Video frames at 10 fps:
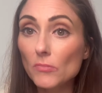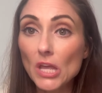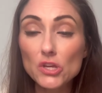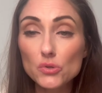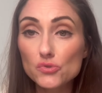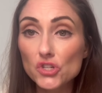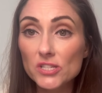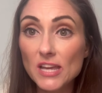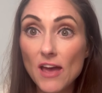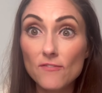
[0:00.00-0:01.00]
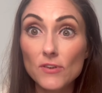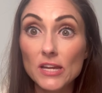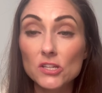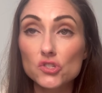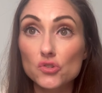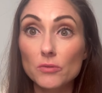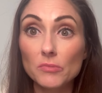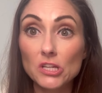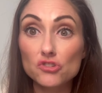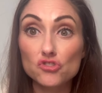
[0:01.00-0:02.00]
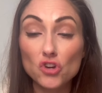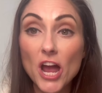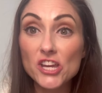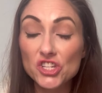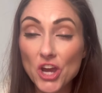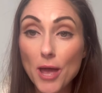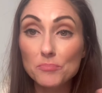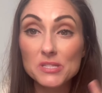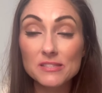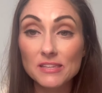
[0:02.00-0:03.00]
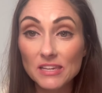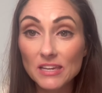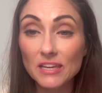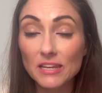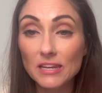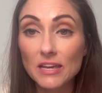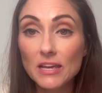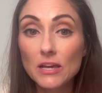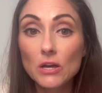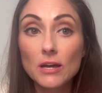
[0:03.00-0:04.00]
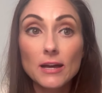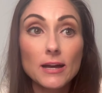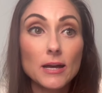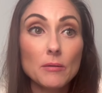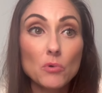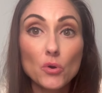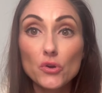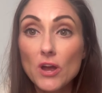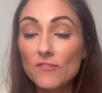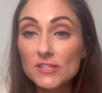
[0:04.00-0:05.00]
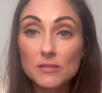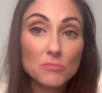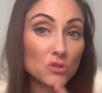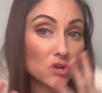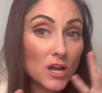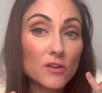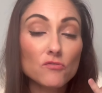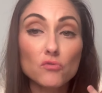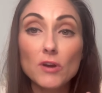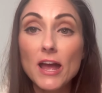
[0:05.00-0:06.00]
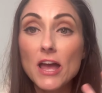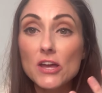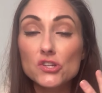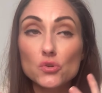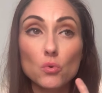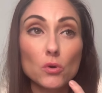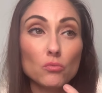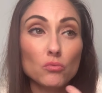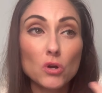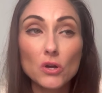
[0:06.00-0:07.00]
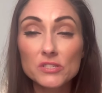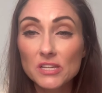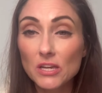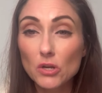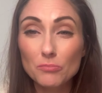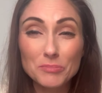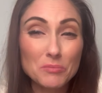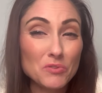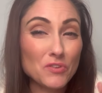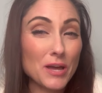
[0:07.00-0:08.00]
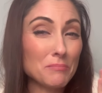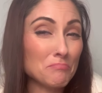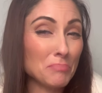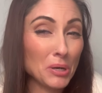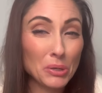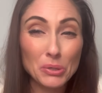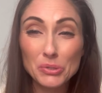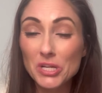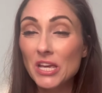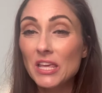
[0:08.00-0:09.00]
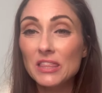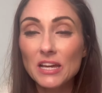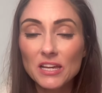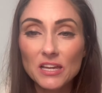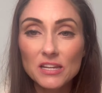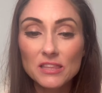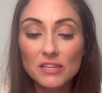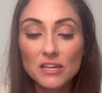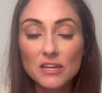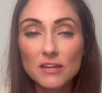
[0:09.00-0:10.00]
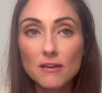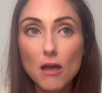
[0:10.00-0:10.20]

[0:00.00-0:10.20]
you just have extremely dry, chapped skin, or you're having some other kind of rash or raw skin, or maybe you've gotten burned, that kind of thing.